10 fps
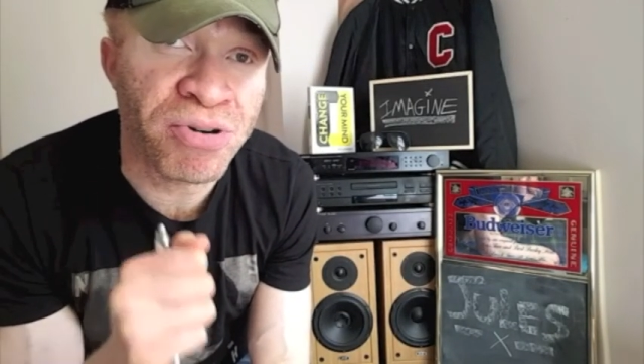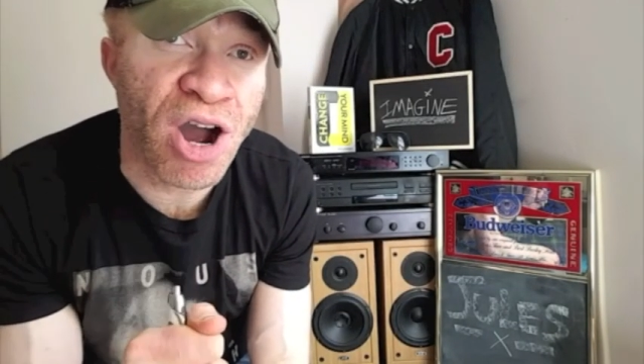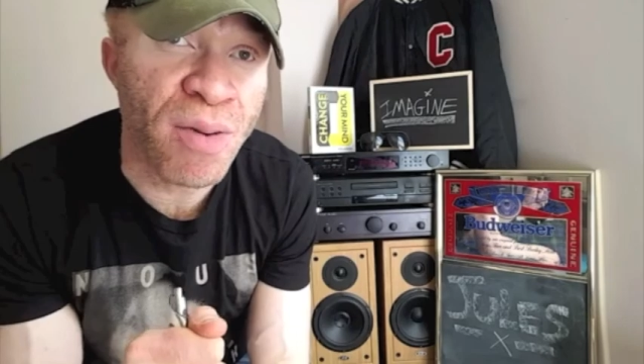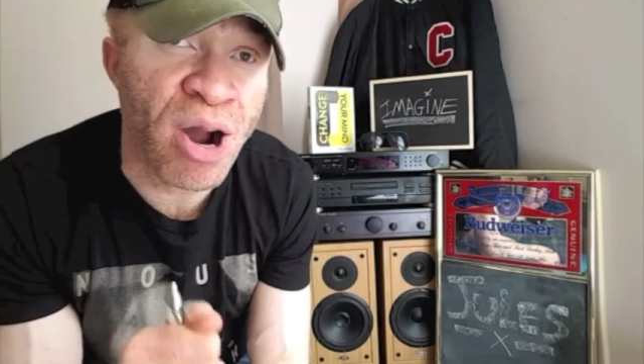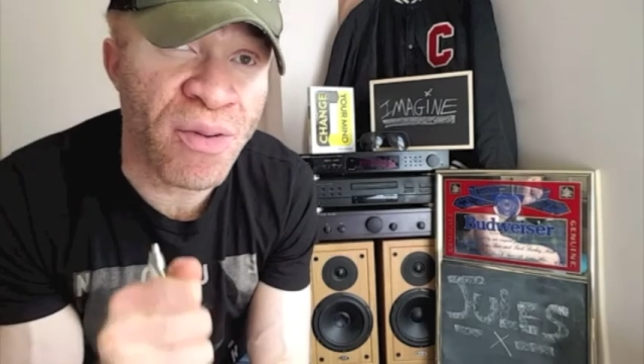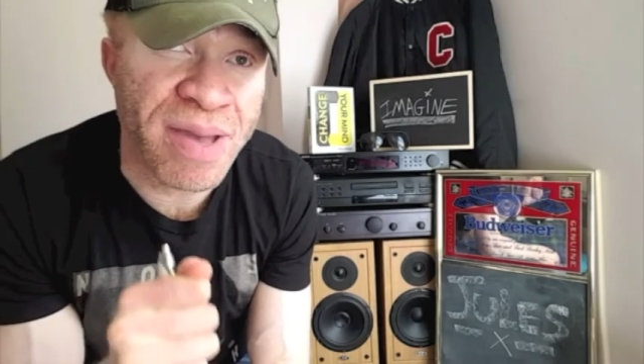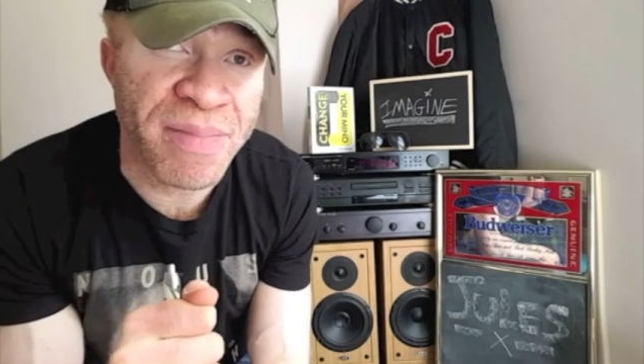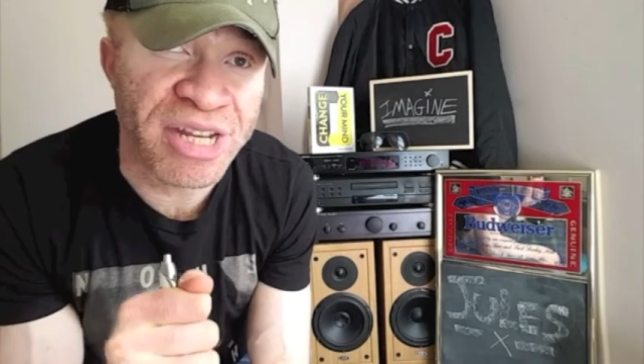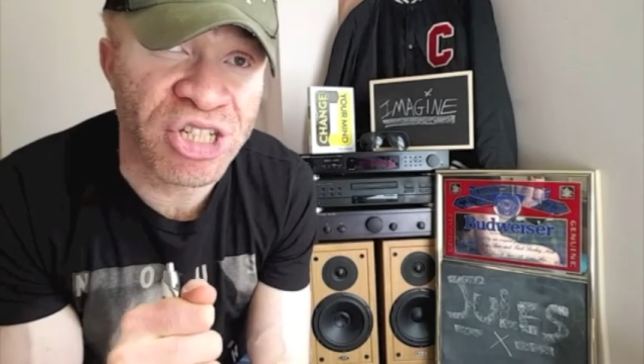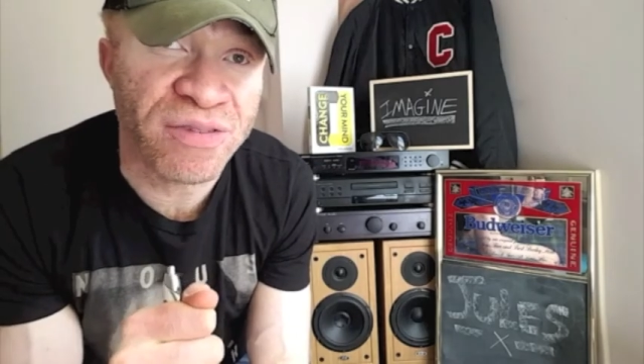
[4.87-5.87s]
promo
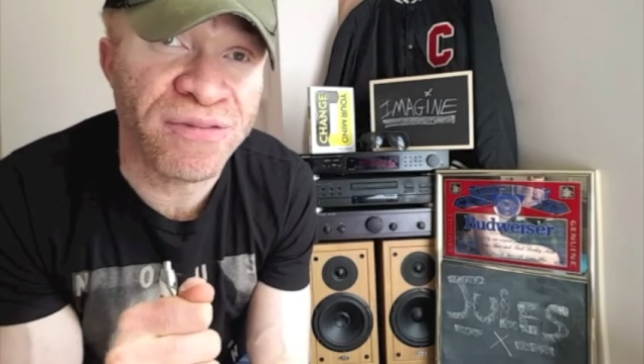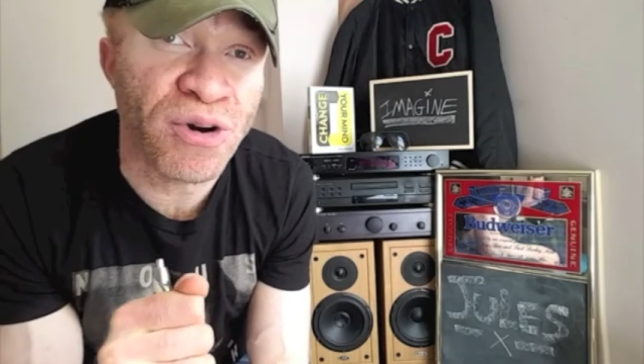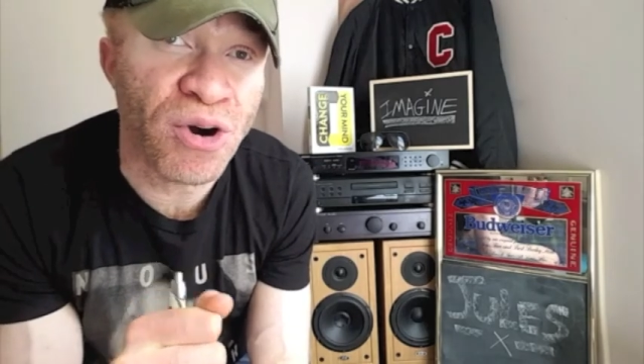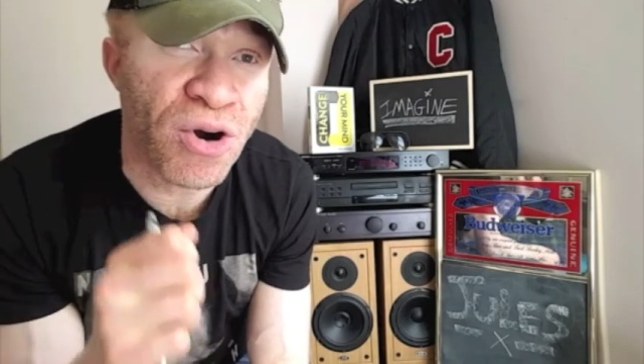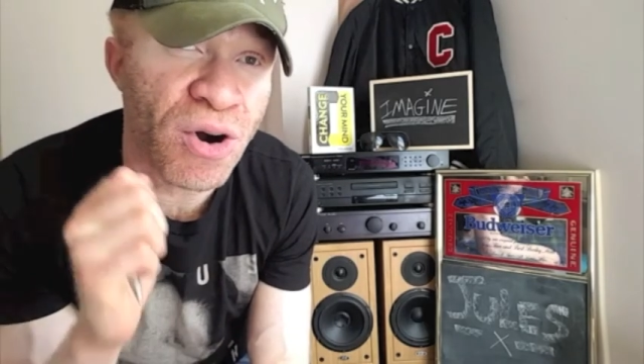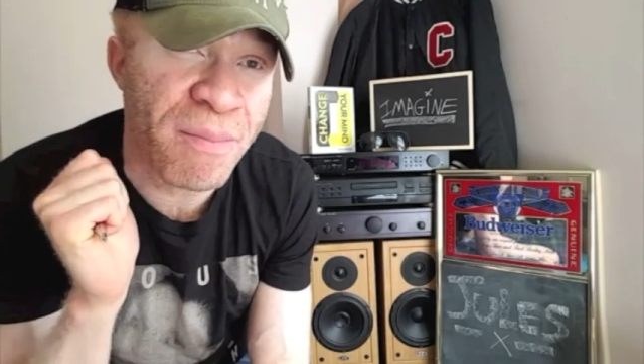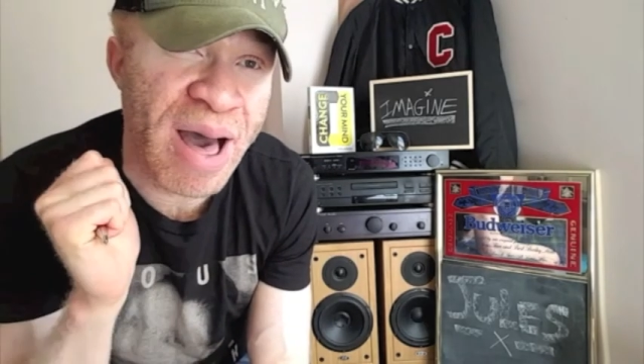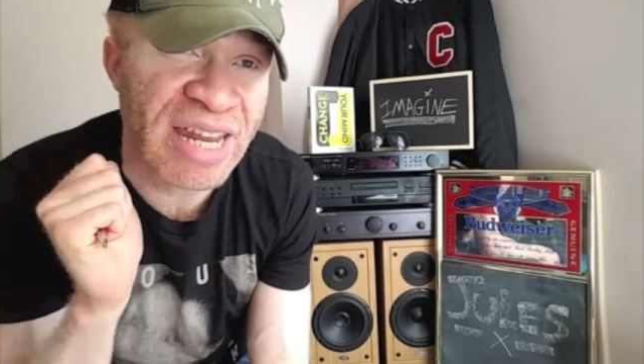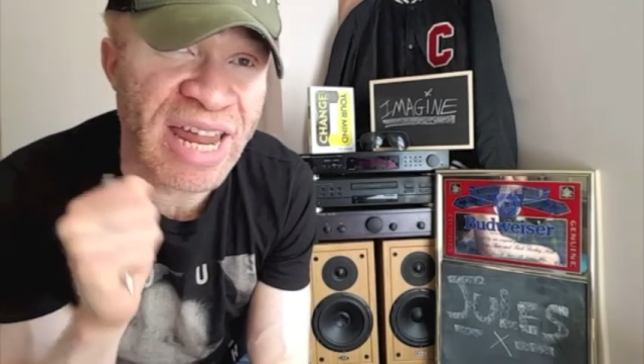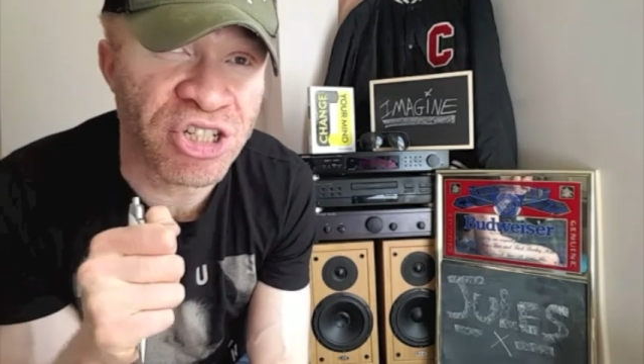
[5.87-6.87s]
image for
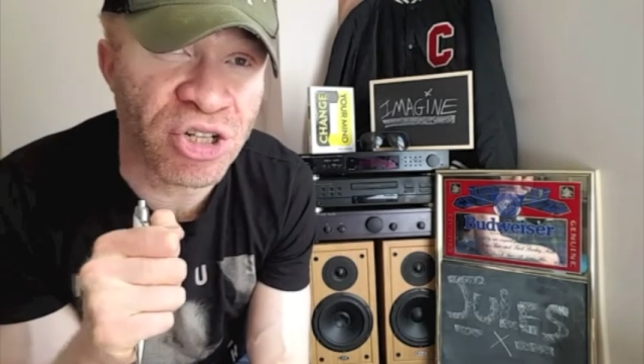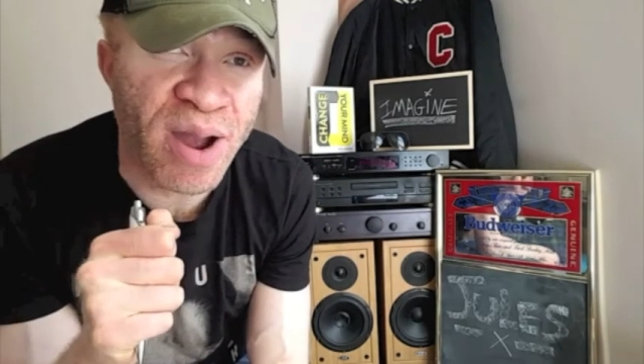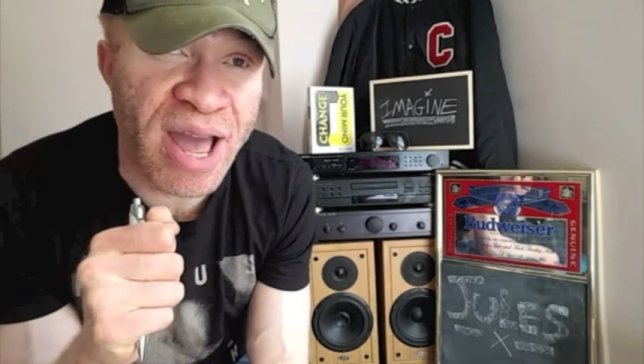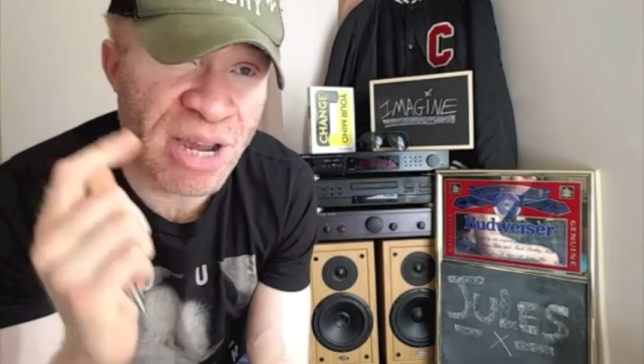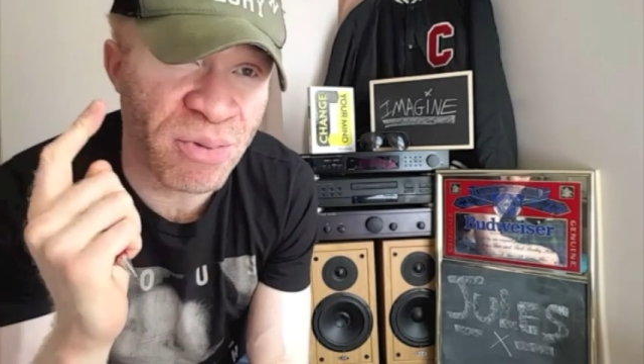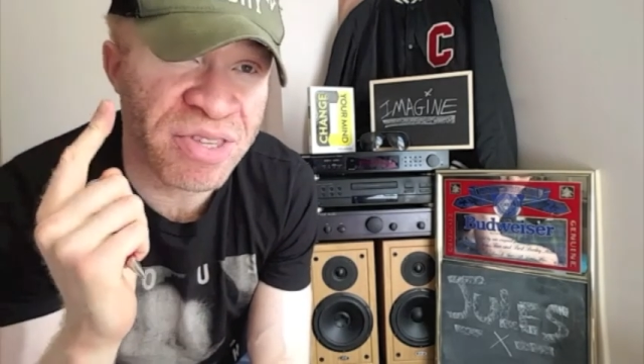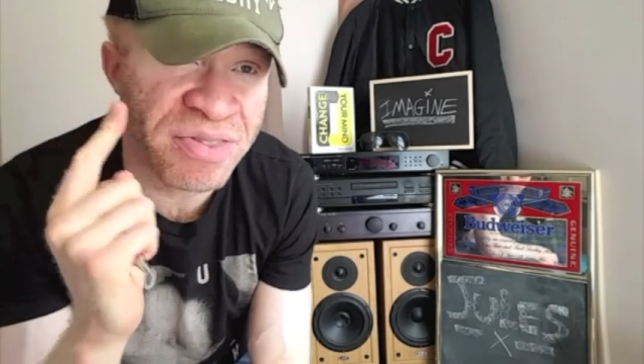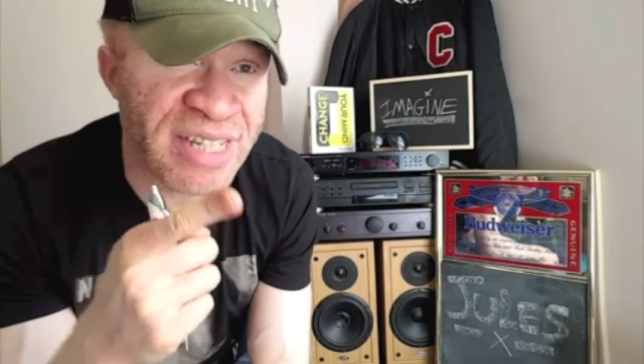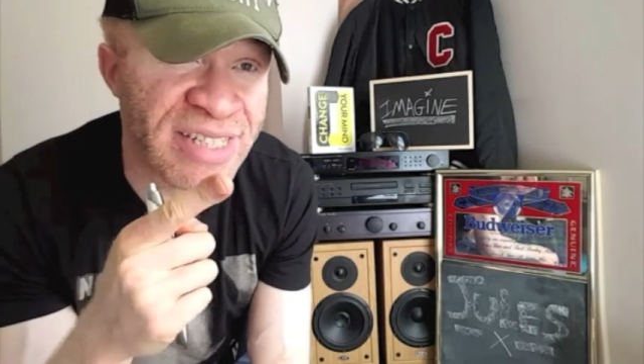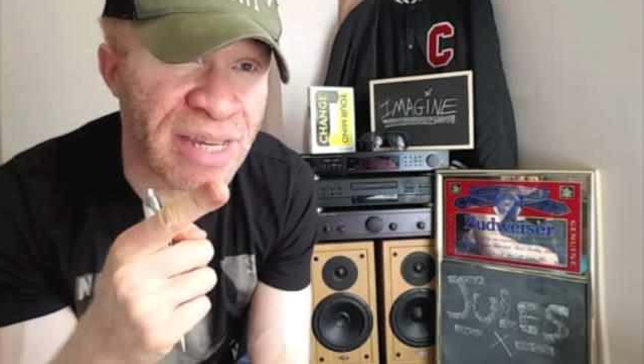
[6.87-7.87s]
my leisure wear. It was this